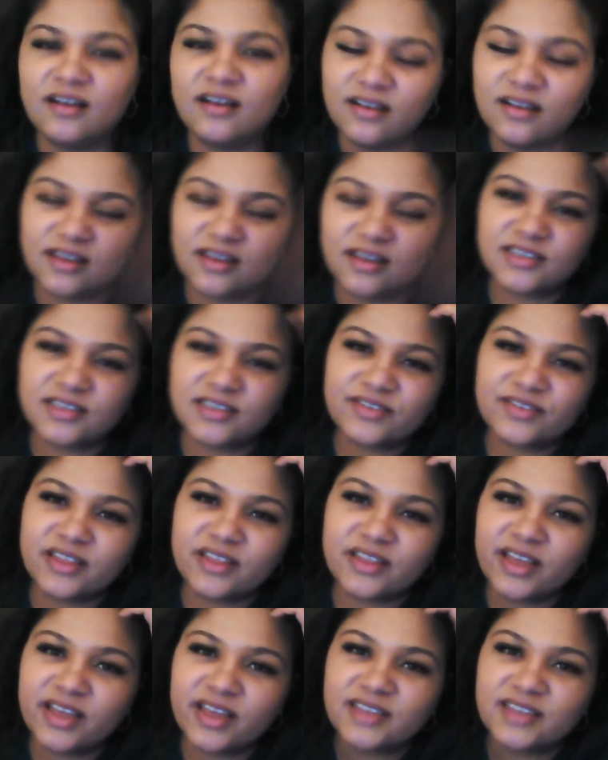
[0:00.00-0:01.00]
because
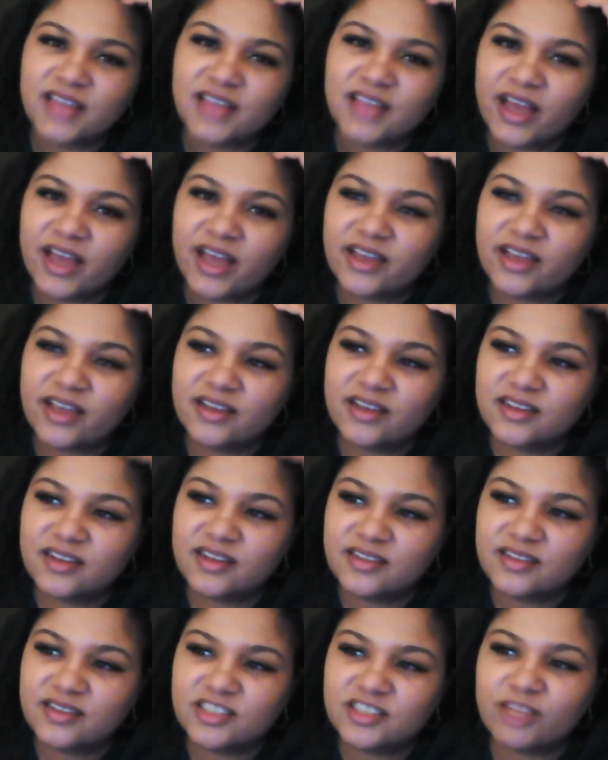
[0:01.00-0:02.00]
everything is like
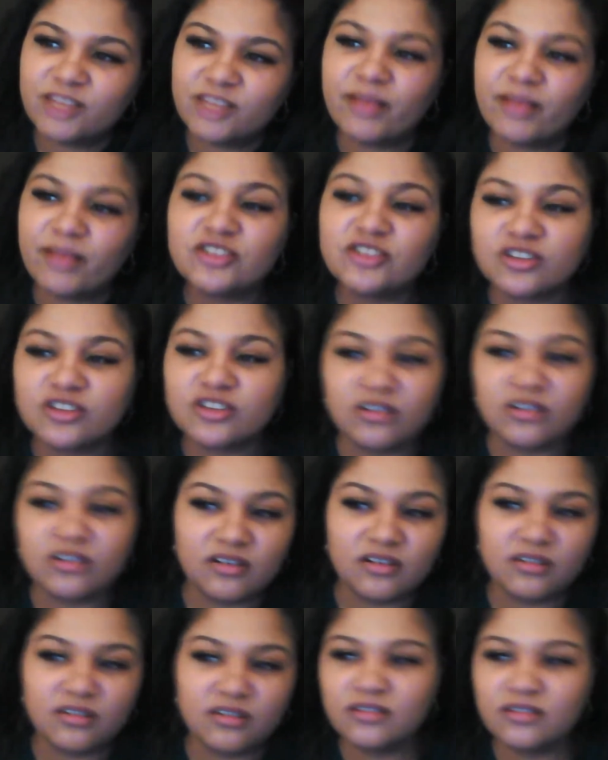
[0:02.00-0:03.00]
geometrical,
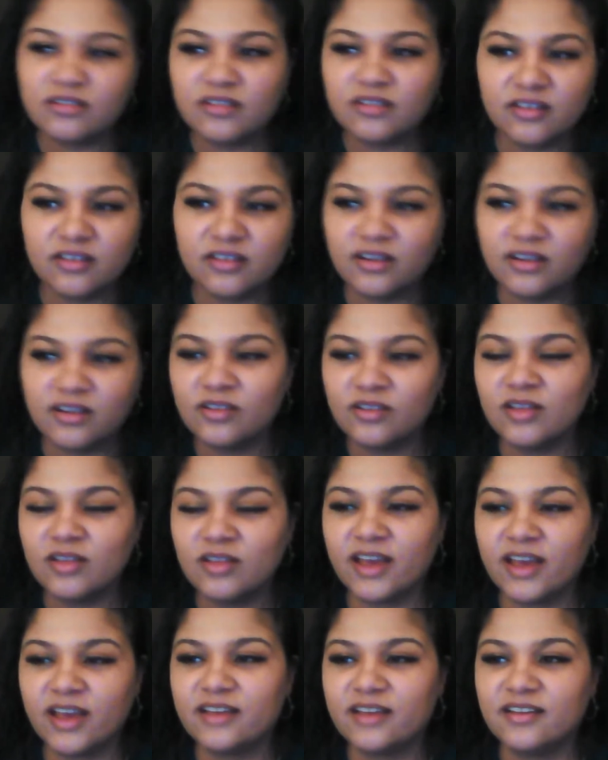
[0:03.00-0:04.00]
you know,
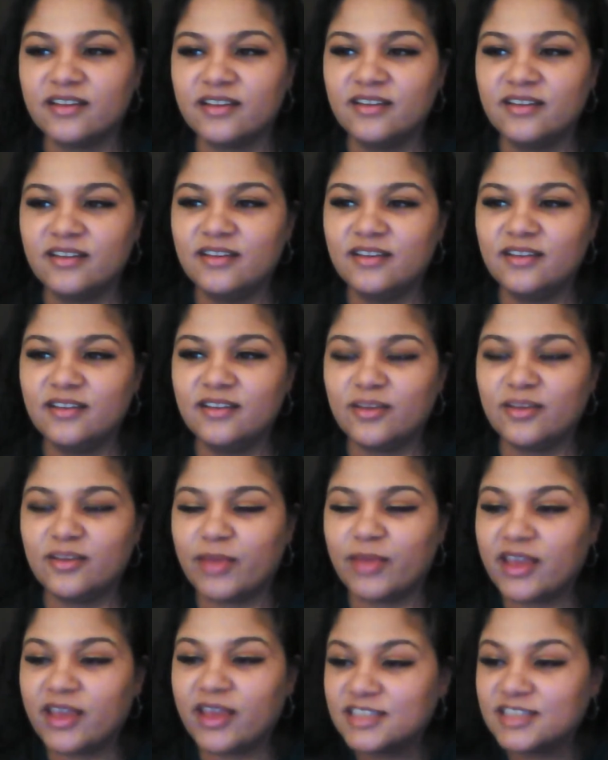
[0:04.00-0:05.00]
like you're
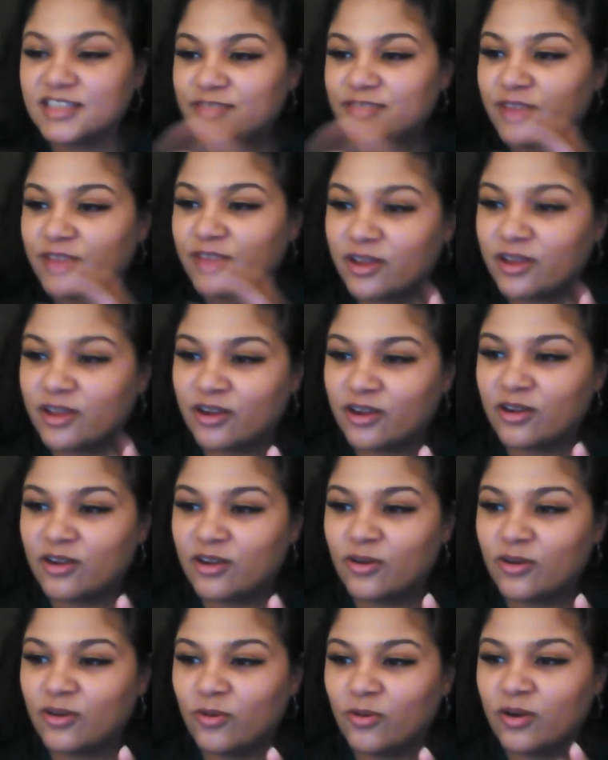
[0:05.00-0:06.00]
making a sphere
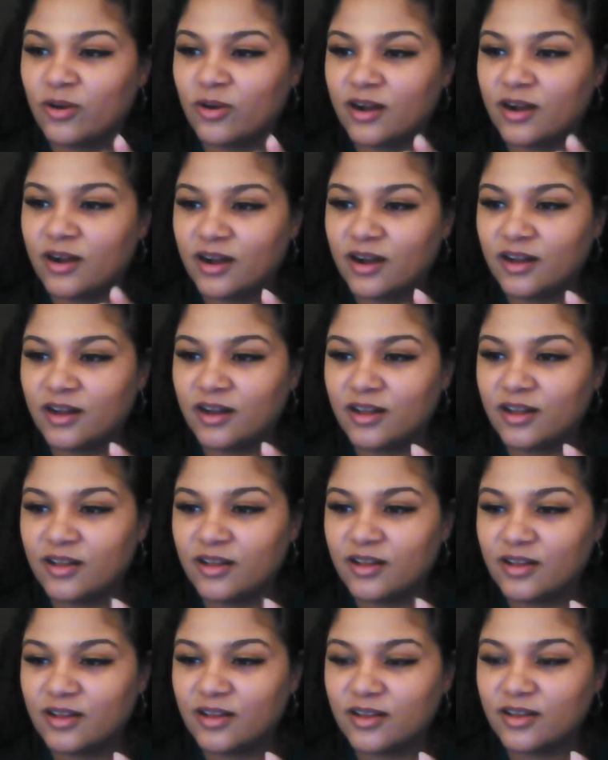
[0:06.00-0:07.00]
or
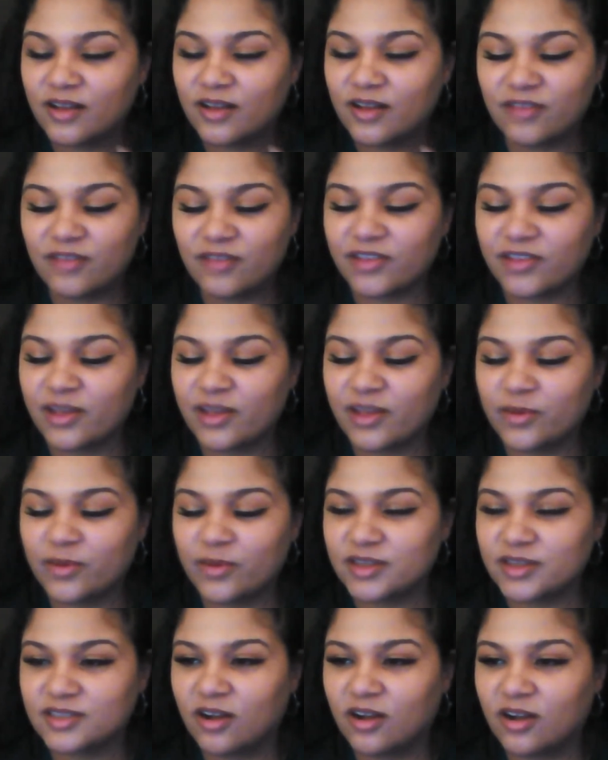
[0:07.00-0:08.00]
I forget what
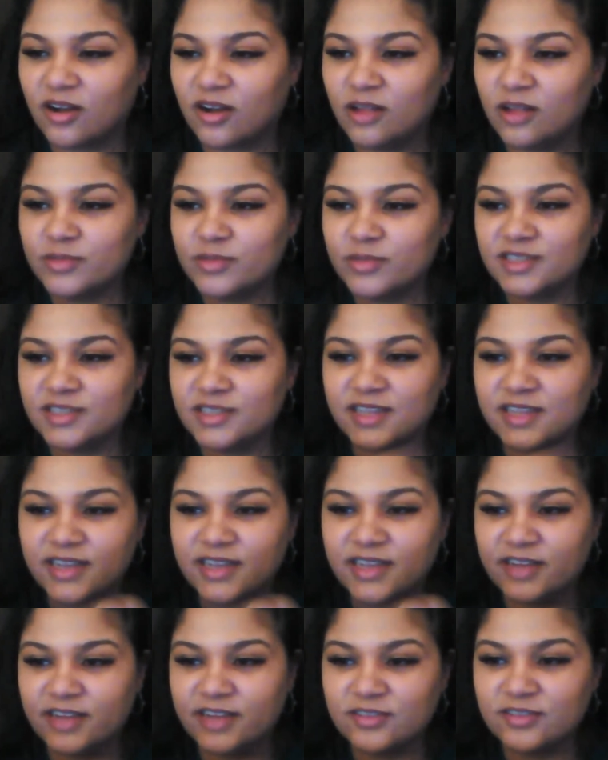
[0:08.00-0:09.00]
it's called, but it's like an
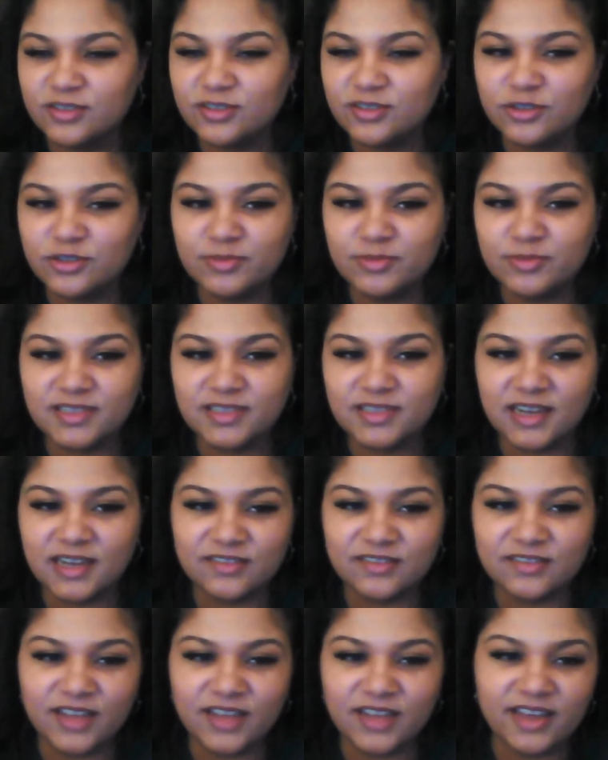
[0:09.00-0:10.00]
inner tube. It's kind of
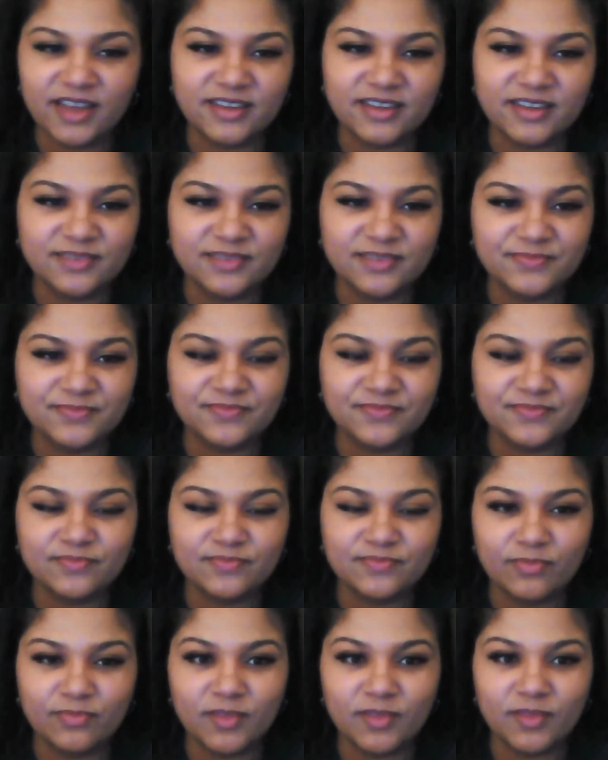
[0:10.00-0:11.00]
like
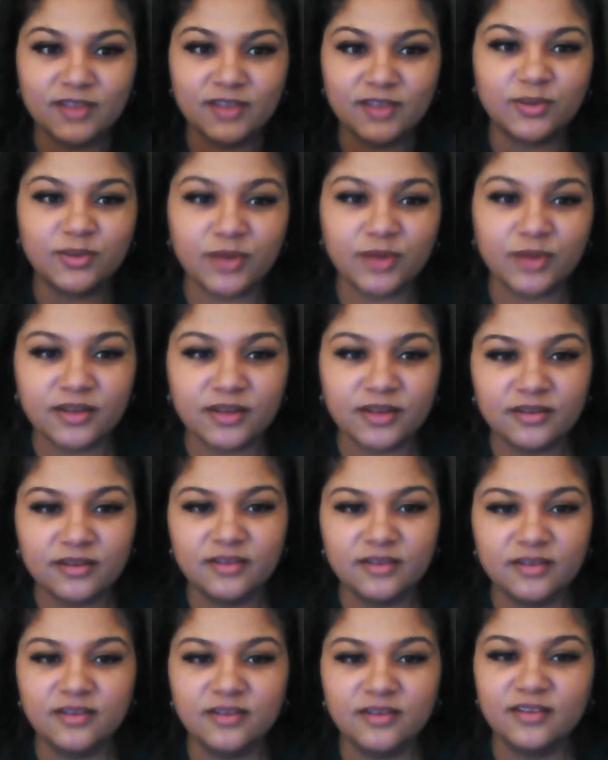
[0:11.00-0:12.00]
a donut,
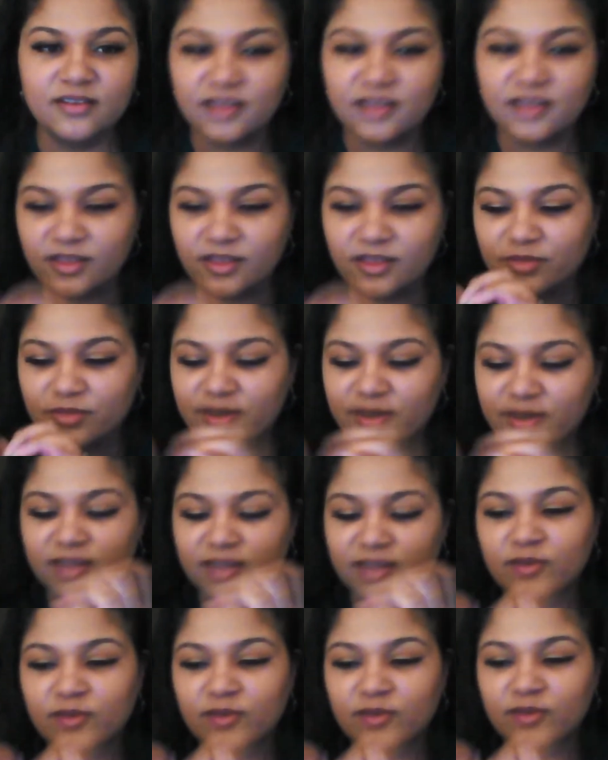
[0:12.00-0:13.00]
like a 3D
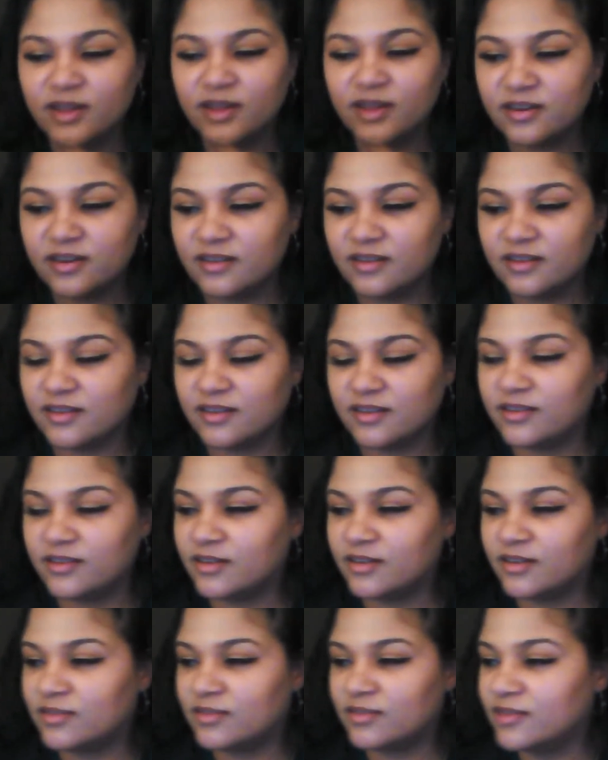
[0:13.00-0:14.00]
donut, you
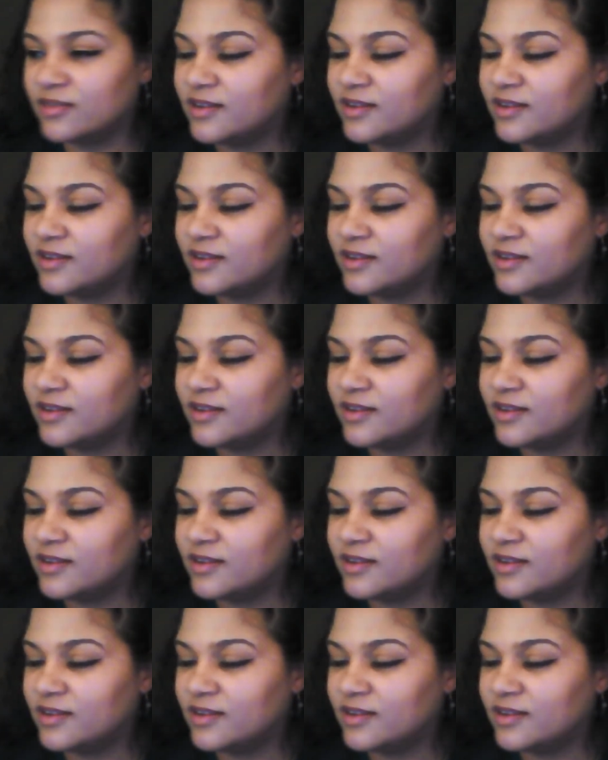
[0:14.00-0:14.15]
know.